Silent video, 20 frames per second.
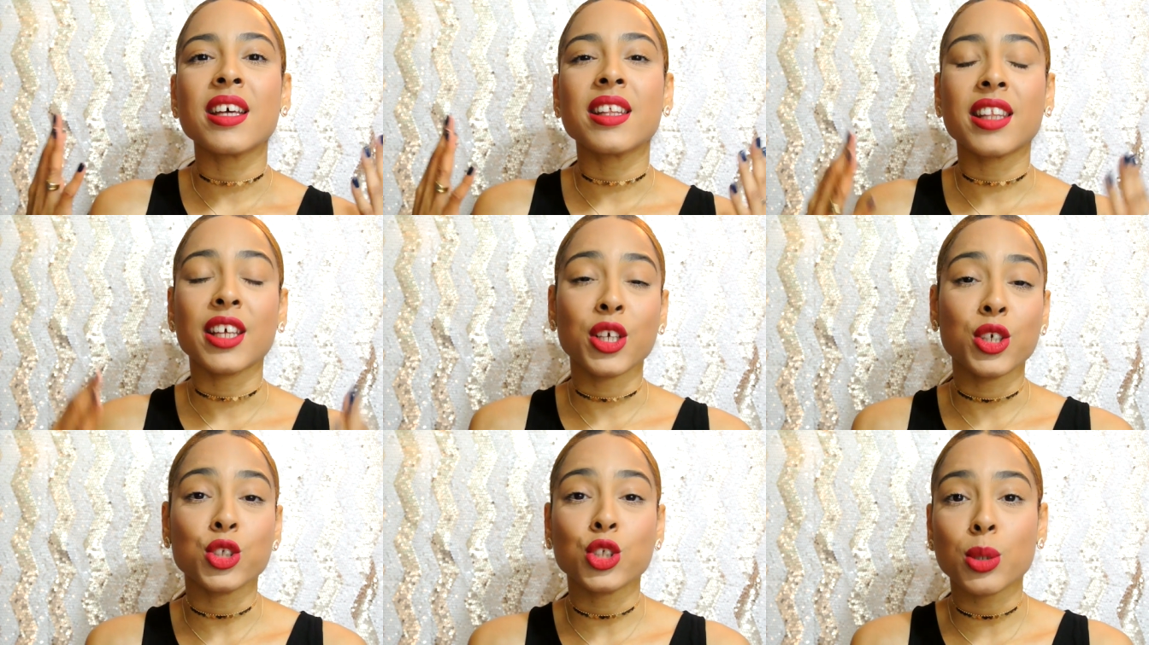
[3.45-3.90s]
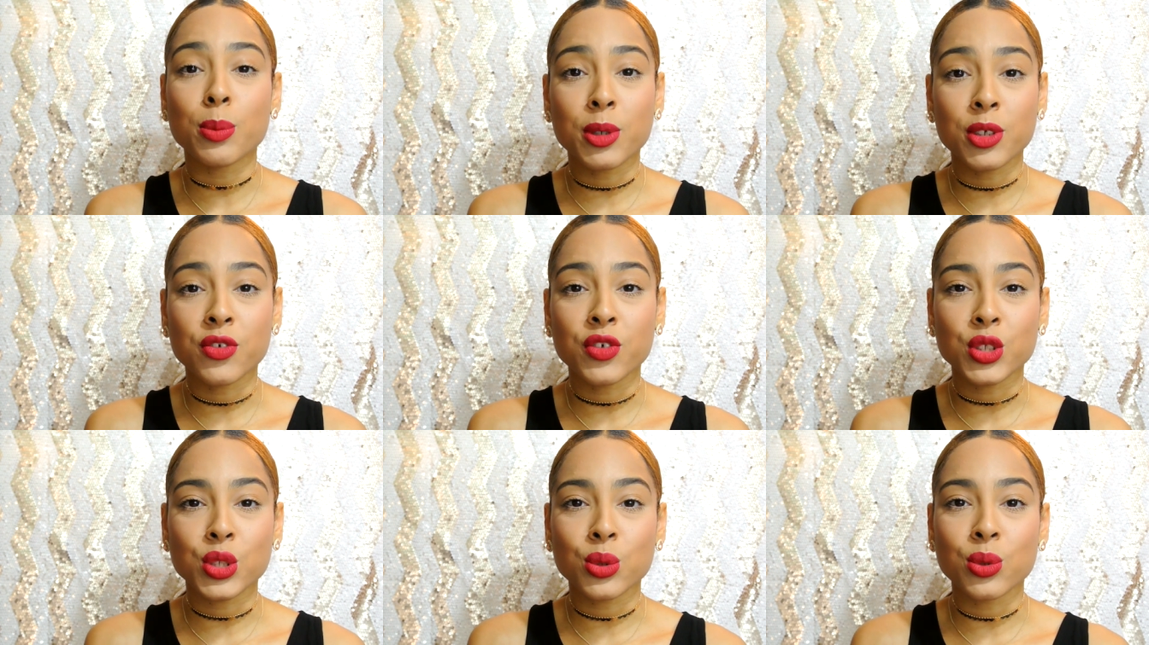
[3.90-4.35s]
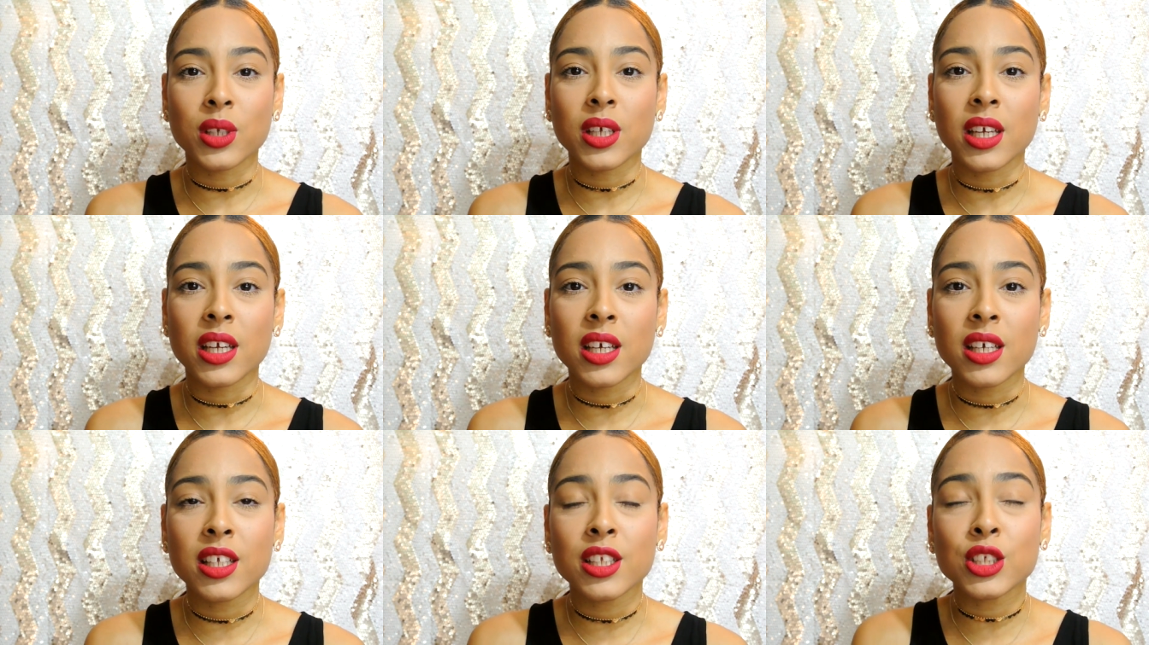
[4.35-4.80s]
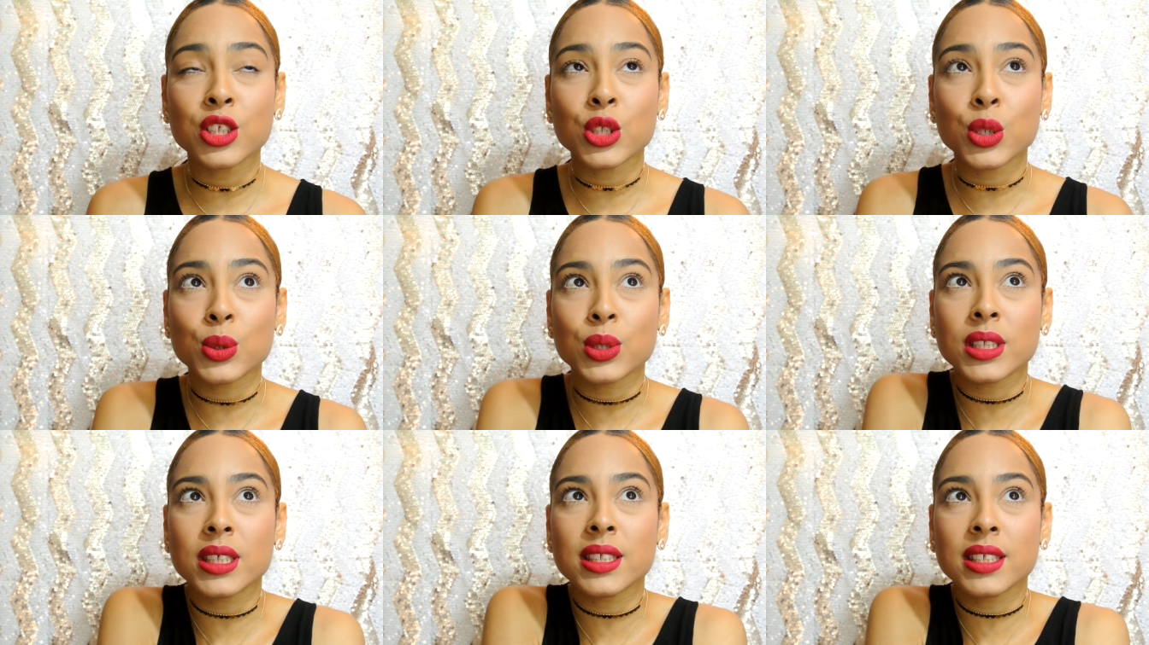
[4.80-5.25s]
Thank you so much for tuning in. So
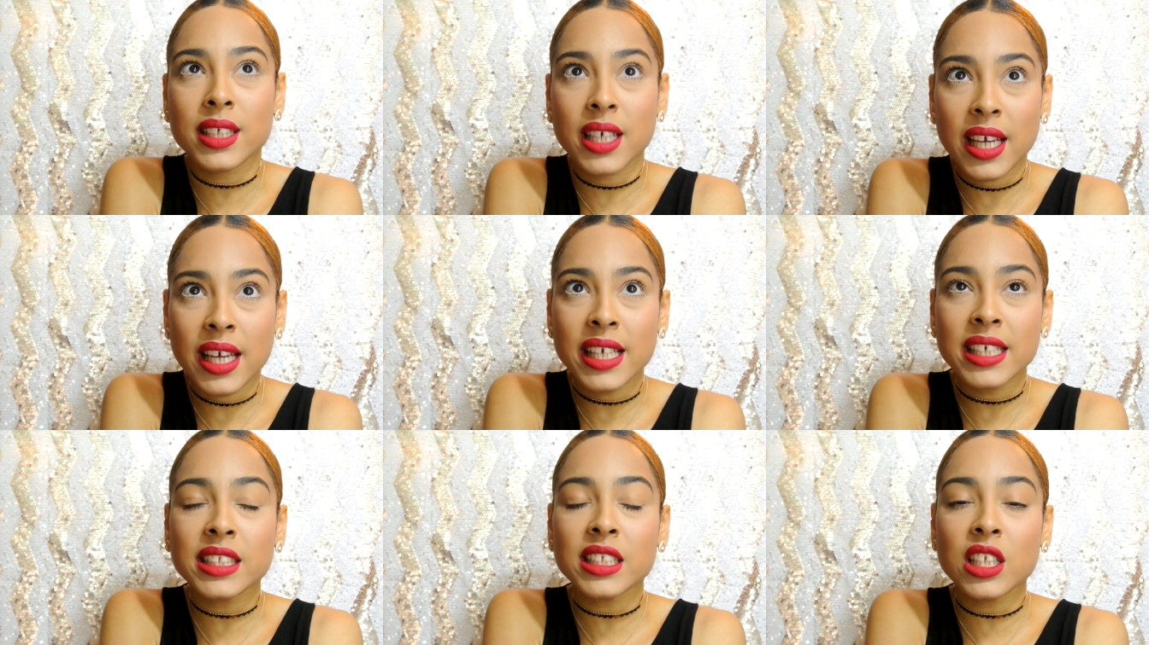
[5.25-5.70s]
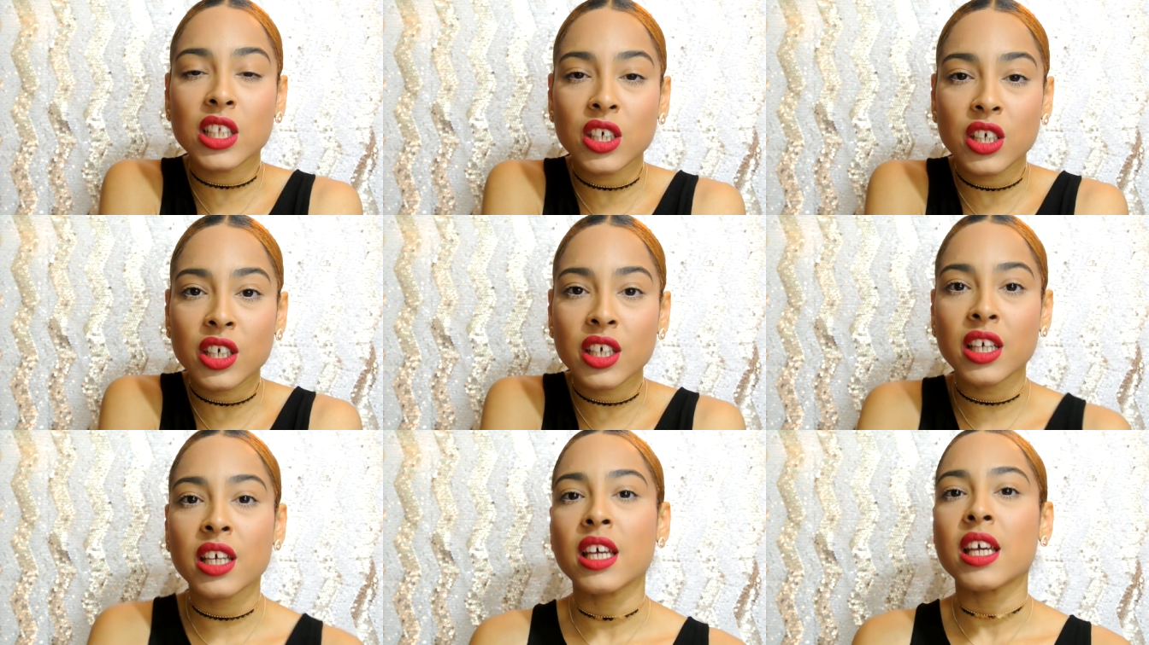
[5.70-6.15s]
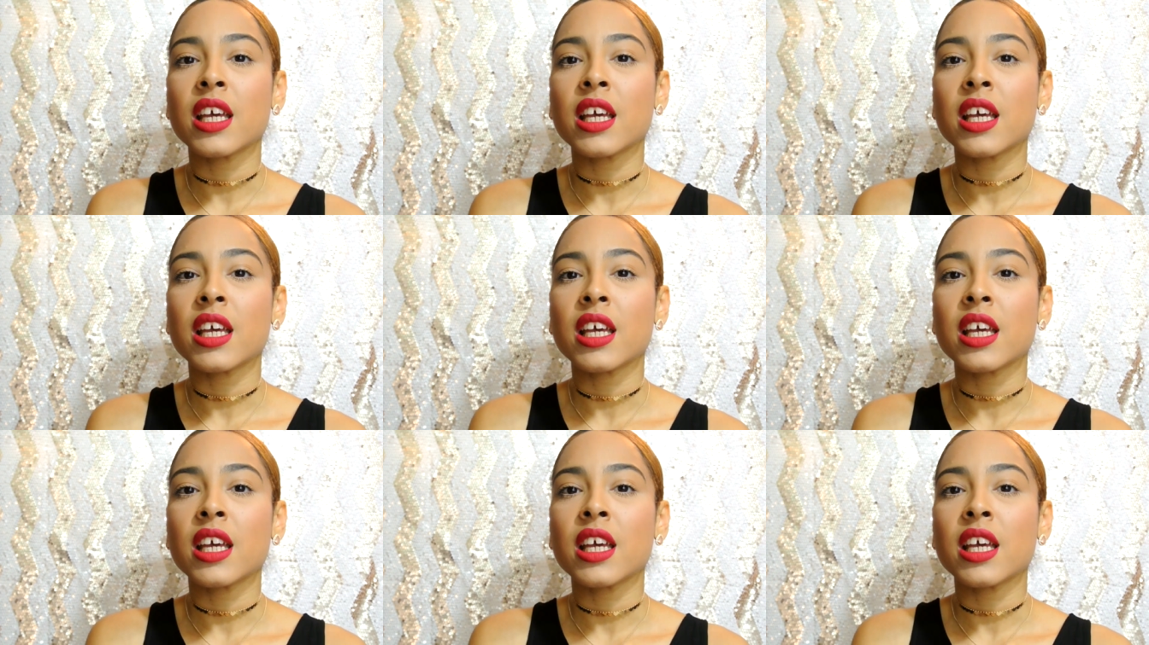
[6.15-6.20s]
today's look